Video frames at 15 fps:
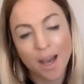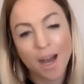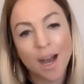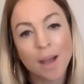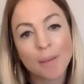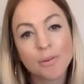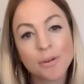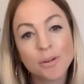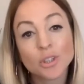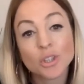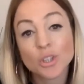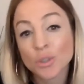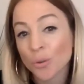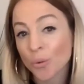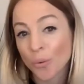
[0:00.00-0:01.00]
I'm not
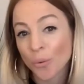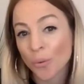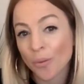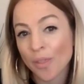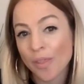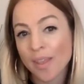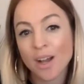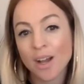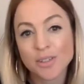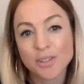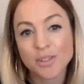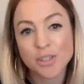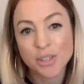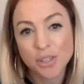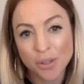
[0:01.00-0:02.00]
sure that the
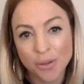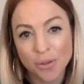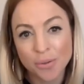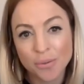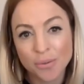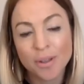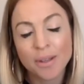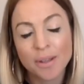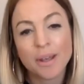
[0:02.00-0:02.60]
last two